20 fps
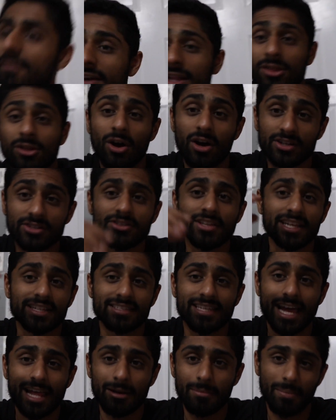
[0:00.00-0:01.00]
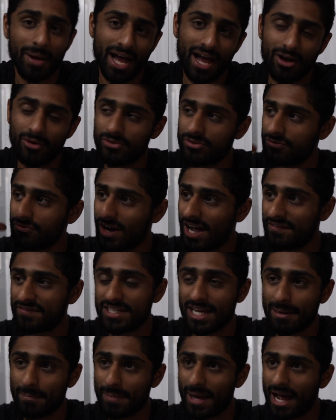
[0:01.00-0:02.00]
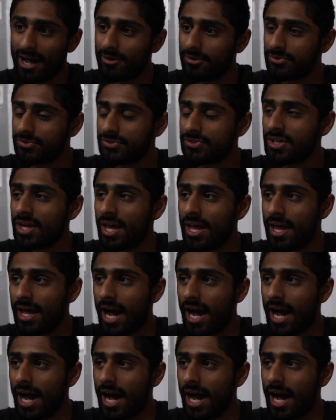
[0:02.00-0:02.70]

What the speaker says: I lost like 10 pounds, 10 pounds,